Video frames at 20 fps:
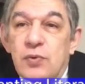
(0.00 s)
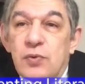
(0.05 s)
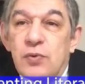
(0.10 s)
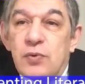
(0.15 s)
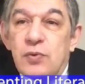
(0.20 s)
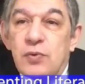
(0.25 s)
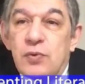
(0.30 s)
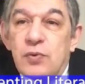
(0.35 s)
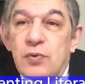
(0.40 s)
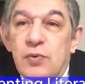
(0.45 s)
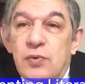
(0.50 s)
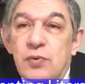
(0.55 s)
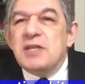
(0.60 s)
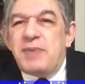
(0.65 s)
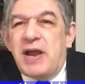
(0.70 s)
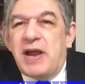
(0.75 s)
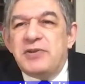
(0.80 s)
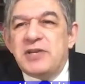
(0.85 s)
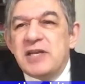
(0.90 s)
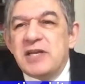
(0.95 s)
Hi,
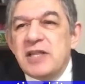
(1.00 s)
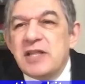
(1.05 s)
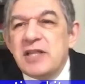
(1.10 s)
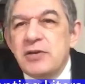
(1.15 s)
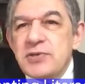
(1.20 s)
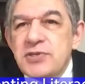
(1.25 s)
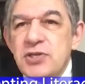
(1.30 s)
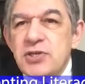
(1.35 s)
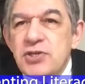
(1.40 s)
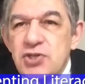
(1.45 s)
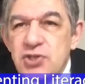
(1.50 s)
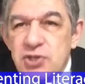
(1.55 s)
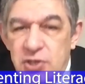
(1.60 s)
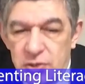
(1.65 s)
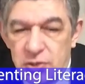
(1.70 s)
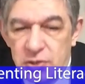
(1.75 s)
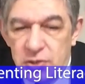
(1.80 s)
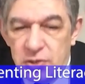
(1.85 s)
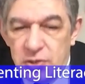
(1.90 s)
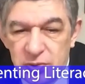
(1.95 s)
welcome to the Parenting
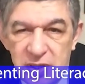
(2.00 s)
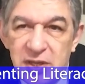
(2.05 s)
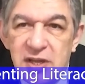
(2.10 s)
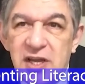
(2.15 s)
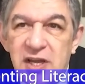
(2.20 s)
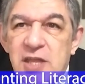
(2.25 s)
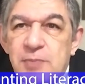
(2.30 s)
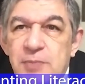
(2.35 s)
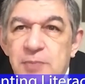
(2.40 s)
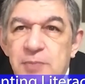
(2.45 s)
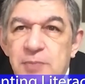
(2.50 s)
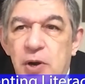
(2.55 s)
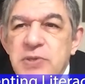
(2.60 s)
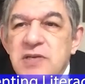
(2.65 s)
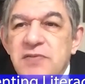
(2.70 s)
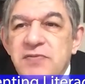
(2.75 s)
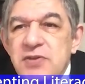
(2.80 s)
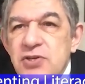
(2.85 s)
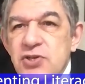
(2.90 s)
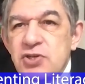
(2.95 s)
Literacy Show.
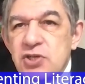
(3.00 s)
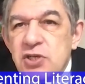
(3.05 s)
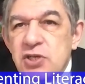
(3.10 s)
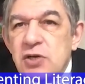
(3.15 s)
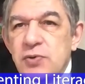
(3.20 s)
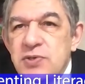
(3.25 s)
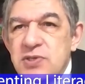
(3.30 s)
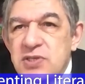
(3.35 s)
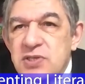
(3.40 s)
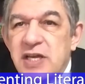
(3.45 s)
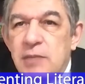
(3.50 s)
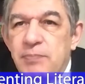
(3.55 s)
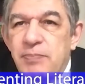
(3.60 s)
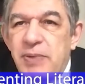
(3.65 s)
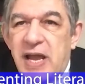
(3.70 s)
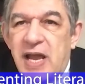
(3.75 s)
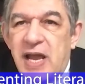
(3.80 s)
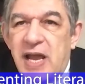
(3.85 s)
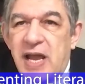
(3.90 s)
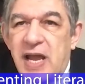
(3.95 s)
The purpose of this show
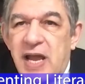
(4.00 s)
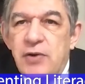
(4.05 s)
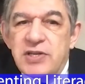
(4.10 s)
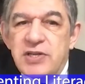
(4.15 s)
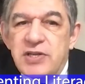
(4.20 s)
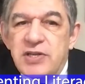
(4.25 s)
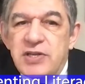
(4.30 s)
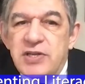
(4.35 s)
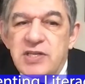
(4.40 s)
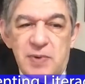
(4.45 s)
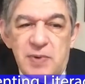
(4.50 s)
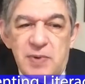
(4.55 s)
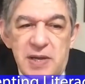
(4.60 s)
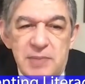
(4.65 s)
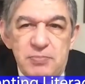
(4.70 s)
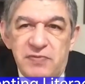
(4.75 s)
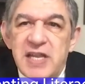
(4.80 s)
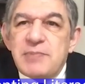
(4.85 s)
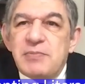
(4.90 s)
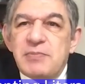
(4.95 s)
is to help parents
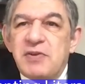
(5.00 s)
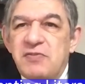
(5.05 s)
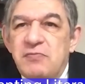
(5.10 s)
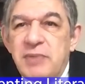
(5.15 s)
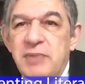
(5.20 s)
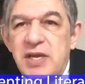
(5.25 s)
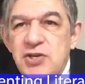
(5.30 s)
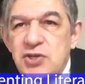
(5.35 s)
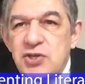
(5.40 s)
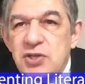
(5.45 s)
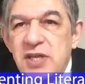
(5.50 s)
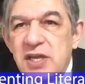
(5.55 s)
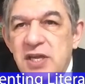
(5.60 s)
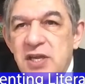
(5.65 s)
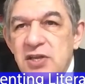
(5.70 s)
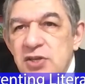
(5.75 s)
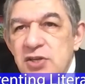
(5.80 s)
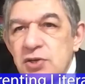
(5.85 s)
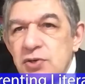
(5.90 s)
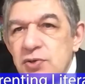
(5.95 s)
by providing them
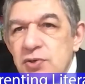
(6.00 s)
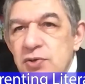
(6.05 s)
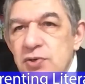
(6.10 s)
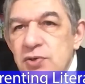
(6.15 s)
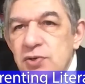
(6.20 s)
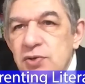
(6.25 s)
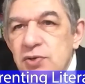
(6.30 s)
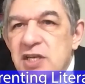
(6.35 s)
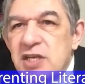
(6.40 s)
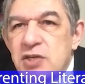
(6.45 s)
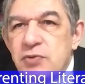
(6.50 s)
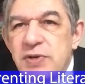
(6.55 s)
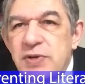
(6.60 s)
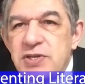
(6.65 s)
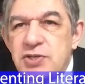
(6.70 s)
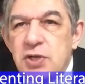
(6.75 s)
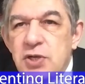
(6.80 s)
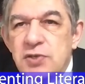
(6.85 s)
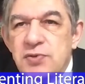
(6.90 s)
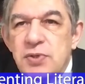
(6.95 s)
information they can use
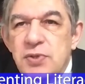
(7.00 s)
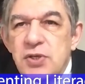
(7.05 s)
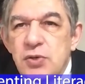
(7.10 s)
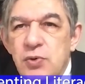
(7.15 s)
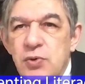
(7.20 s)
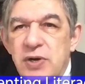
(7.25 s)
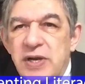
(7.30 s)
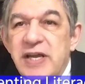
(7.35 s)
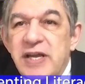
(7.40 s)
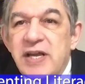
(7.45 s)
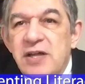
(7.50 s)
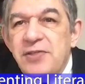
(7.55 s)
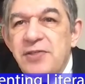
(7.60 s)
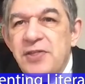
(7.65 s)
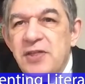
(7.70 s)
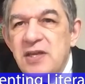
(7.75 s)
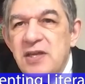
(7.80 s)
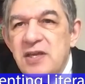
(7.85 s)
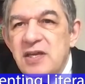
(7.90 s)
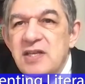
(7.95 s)
to raise children who
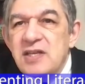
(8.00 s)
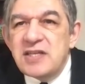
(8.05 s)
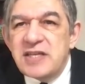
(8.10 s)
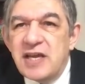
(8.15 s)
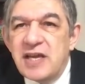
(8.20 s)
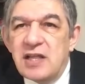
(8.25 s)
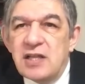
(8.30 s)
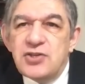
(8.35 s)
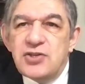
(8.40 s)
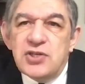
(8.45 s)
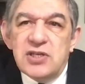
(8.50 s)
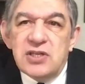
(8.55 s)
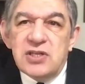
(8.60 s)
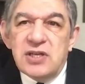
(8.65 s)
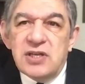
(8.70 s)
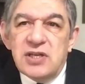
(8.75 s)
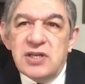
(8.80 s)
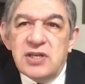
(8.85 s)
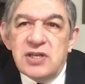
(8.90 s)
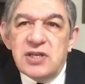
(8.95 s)
are healthy,
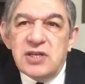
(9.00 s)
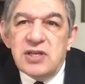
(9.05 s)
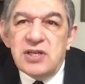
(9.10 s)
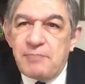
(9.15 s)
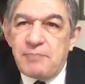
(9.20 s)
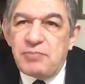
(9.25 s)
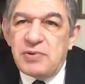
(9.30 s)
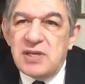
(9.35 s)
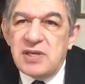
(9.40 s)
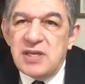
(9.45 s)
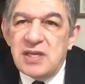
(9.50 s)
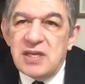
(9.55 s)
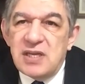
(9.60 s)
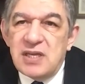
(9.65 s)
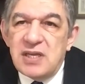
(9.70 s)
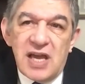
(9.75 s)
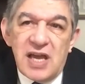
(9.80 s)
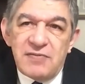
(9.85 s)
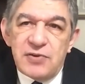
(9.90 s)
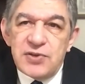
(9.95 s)
intelligent,
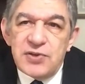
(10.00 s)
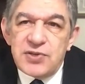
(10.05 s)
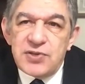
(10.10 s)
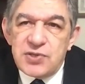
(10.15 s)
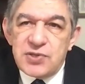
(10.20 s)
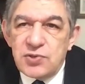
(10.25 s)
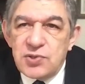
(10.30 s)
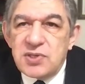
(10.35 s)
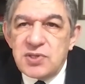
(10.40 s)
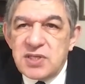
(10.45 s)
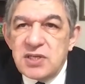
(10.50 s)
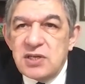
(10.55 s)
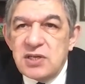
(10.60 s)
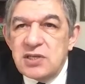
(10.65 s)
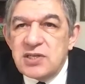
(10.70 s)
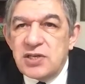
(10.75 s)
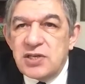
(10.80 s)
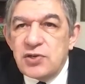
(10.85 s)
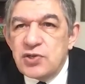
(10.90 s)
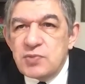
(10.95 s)
happy, have good
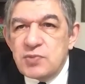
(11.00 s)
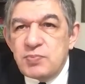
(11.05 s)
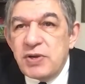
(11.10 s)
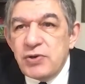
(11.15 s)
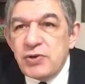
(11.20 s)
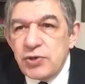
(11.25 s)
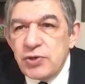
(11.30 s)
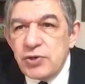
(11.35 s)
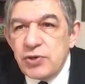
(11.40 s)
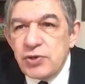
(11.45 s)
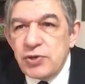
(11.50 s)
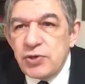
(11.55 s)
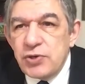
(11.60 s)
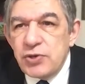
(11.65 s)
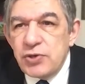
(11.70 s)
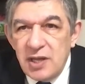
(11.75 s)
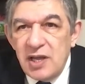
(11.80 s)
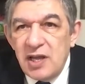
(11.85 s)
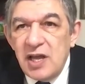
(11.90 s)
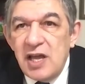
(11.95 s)
social skills, and are
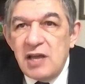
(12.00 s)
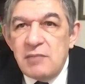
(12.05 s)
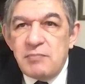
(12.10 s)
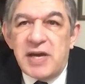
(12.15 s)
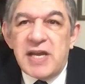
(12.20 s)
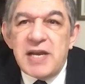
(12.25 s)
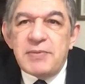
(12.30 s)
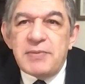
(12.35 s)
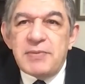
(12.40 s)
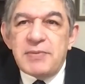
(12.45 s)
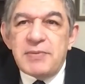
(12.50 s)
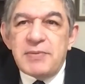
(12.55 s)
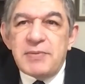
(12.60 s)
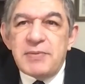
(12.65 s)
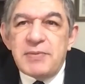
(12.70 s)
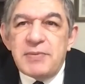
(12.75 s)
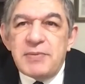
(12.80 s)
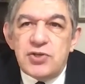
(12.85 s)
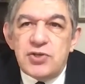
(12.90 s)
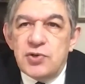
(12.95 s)
spiritual. My name
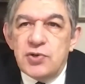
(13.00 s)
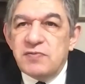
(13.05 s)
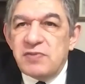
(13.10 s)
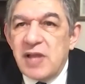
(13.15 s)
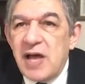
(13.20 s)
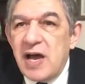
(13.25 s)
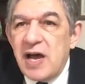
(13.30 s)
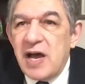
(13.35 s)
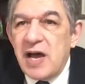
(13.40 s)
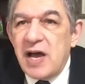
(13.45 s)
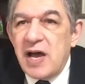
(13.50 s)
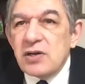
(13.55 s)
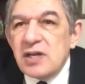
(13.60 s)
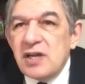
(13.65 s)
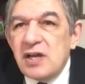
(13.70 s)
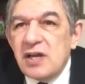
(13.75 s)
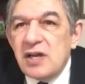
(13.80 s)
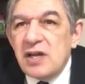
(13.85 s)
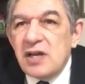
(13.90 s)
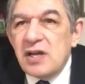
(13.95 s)
is Dr. Joseph
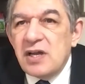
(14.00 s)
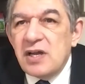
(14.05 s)
Lau.